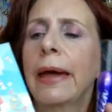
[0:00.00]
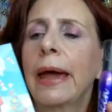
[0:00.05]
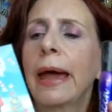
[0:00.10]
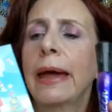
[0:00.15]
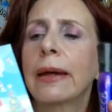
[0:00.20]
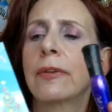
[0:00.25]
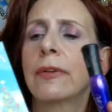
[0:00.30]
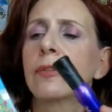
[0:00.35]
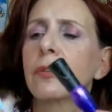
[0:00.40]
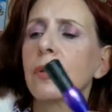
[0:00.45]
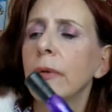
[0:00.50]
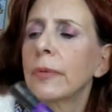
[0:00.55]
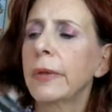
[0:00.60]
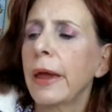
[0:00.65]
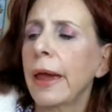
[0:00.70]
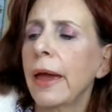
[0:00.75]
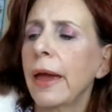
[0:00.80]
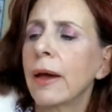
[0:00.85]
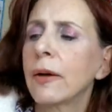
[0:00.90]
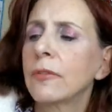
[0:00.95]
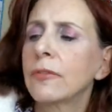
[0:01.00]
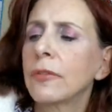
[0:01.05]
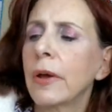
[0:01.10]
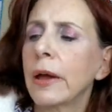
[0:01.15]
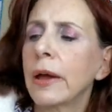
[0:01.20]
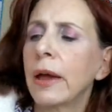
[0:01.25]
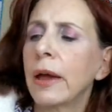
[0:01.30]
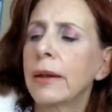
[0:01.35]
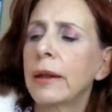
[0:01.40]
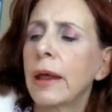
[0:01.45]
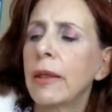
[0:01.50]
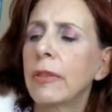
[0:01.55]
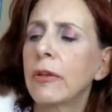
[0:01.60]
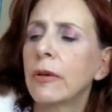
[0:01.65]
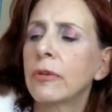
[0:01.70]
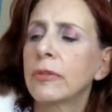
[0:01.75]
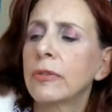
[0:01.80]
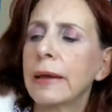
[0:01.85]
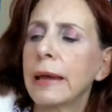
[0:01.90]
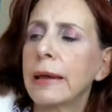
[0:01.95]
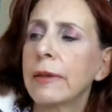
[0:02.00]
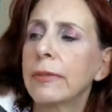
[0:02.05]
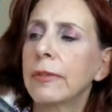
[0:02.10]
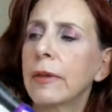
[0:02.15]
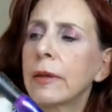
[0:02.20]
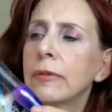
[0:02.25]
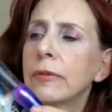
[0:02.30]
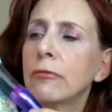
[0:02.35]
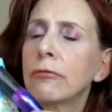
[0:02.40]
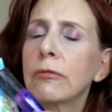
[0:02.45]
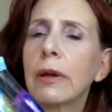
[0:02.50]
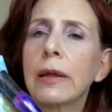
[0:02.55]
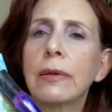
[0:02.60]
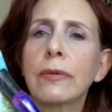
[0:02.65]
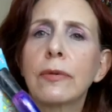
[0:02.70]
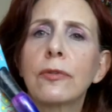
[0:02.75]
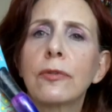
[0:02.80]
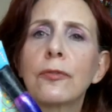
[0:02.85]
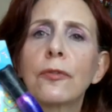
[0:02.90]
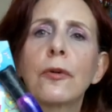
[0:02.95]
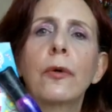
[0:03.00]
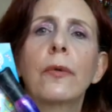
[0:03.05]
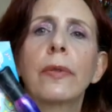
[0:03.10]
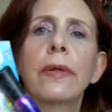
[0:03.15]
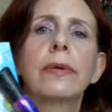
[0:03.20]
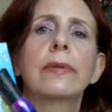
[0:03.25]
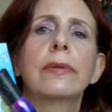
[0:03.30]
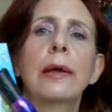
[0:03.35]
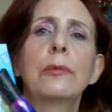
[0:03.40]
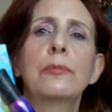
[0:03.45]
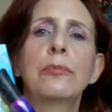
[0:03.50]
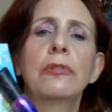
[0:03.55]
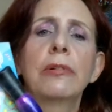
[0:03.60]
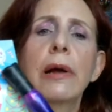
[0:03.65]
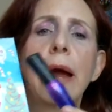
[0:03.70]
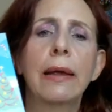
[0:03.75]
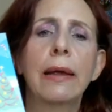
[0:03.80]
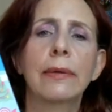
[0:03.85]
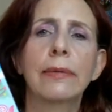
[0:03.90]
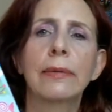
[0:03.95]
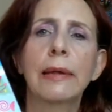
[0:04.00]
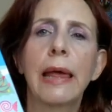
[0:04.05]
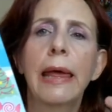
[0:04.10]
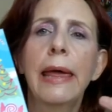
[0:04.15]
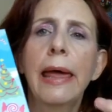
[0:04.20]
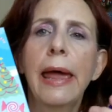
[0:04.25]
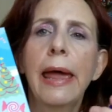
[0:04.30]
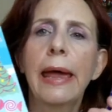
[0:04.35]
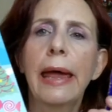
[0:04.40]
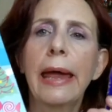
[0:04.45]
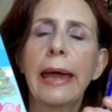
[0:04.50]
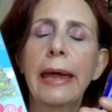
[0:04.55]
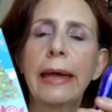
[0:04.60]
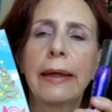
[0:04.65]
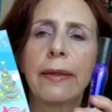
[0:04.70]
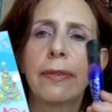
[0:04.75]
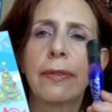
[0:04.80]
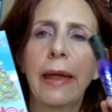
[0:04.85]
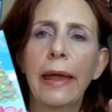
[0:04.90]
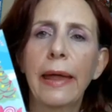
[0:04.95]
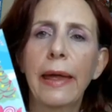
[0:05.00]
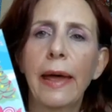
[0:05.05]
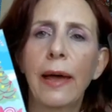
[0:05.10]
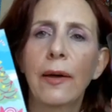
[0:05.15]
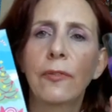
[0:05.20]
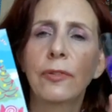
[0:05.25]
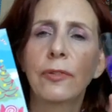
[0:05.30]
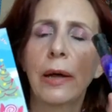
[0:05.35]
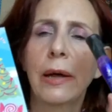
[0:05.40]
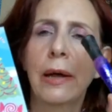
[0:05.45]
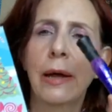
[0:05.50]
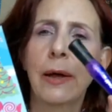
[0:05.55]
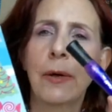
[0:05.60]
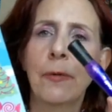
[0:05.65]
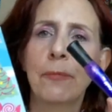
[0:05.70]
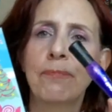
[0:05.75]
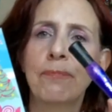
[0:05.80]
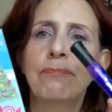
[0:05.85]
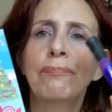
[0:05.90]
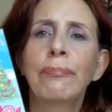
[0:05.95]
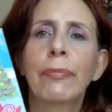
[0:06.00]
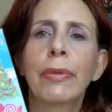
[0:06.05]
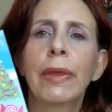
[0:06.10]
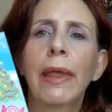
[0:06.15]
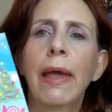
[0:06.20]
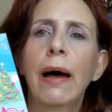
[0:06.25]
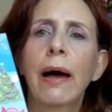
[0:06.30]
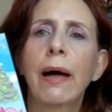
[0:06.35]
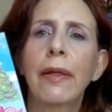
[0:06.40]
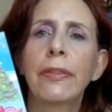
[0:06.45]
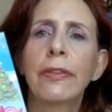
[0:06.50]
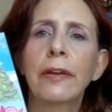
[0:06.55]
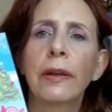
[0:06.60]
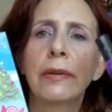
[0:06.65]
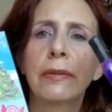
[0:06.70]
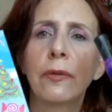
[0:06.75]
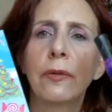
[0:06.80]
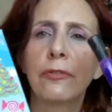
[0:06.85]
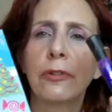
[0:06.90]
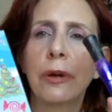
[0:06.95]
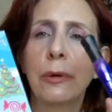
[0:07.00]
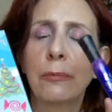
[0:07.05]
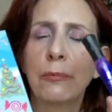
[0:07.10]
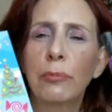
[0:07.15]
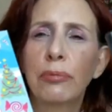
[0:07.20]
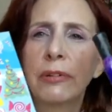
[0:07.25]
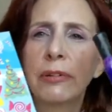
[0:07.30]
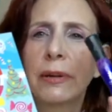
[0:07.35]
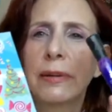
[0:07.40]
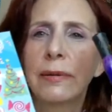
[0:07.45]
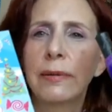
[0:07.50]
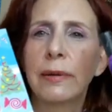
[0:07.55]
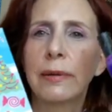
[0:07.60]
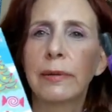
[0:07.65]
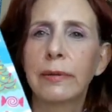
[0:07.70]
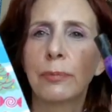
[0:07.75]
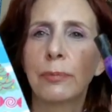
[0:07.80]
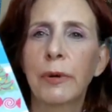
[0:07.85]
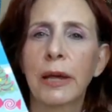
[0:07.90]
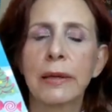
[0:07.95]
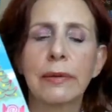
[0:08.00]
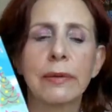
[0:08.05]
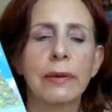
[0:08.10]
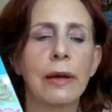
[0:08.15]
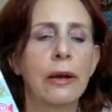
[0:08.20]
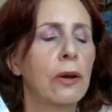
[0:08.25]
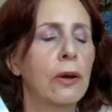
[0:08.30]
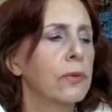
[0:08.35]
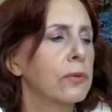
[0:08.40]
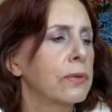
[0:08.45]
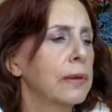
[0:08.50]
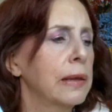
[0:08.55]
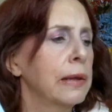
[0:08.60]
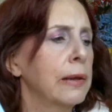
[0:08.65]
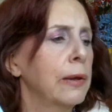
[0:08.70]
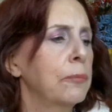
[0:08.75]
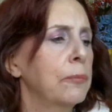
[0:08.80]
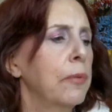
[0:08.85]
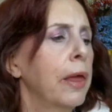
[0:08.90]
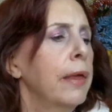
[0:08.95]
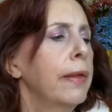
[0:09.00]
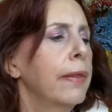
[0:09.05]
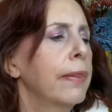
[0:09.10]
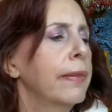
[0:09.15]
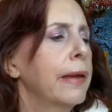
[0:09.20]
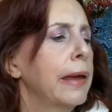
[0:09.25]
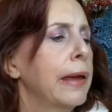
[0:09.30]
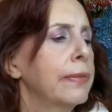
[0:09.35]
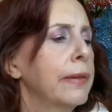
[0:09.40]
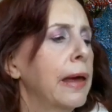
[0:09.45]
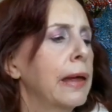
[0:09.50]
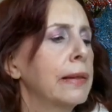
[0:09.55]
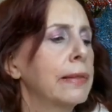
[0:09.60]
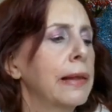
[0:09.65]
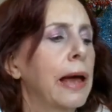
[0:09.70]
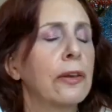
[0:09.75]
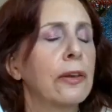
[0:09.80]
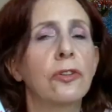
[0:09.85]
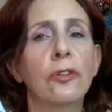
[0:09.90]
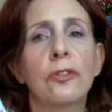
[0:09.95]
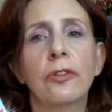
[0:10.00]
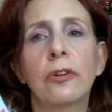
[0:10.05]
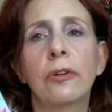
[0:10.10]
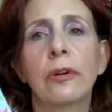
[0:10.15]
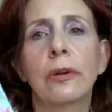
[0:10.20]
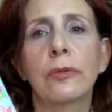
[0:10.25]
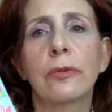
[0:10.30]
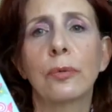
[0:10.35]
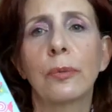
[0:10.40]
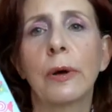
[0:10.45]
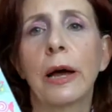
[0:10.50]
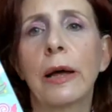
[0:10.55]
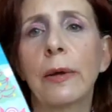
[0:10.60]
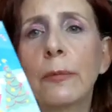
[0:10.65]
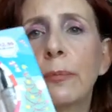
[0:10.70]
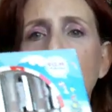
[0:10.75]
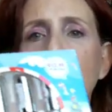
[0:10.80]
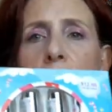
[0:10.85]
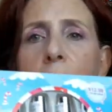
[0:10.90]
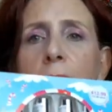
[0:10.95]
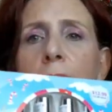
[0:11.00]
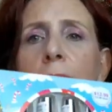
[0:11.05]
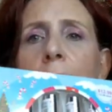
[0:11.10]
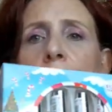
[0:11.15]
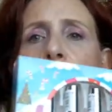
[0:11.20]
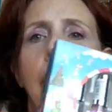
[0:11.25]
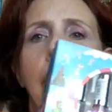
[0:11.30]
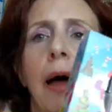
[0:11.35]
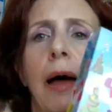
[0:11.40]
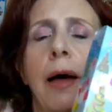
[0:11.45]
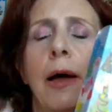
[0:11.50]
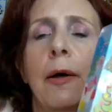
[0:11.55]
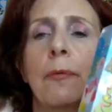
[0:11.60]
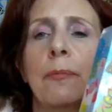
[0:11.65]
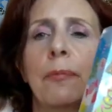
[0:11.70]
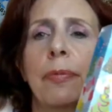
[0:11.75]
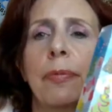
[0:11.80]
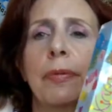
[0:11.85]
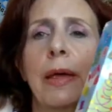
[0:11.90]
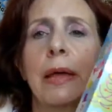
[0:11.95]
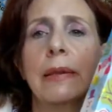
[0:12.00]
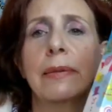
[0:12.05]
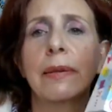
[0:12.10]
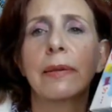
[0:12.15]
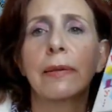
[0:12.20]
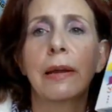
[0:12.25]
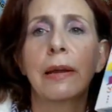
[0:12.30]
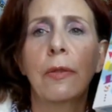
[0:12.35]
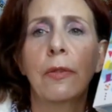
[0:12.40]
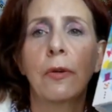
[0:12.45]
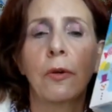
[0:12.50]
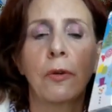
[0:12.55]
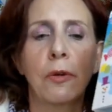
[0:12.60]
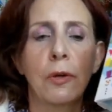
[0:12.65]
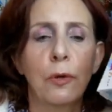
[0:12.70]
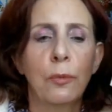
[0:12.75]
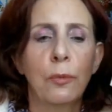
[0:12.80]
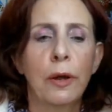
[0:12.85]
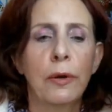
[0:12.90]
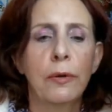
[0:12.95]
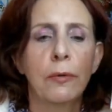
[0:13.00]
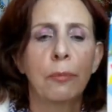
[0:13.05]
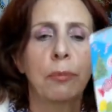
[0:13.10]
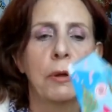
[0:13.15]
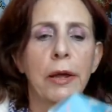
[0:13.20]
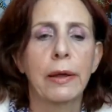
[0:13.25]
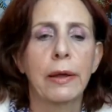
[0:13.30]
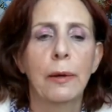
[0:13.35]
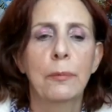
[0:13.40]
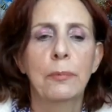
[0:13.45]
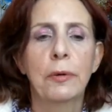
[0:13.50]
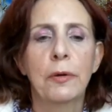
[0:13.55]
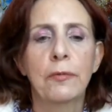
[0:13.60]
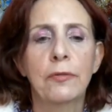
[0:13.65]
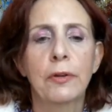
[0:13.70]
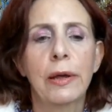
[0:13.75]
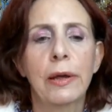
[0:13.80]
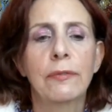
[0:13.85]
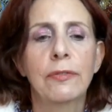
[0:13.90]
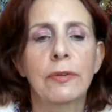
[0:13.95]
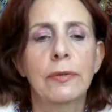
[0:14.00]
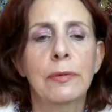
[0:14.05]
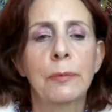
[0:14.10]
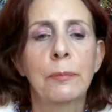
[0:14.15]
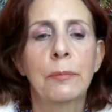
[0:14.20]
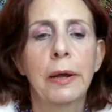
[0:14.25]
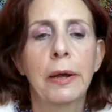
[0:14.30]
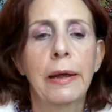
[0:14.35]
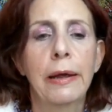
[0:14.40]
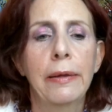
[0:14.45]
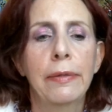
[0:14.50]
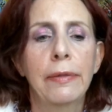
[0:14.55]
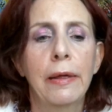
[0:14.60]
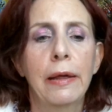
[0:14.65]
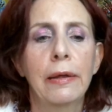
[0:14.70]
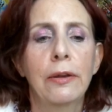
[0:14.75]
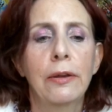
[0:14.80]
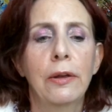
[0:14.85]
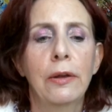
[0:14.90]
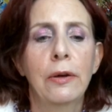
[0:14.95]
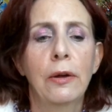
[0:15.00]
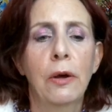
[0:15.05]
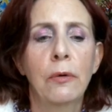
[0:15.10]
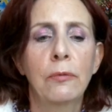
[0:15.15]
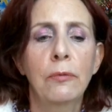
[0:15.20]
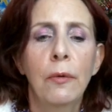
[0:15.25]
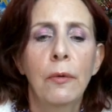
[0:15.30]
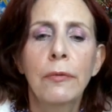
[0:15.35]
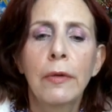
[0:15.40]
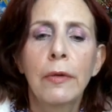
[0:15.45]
And so they have another set that runs for the same price, and they have um, all the different Princess mascaras in them. They had that last year as well, but um, that's another good one to pick up if you have somebody that, you know,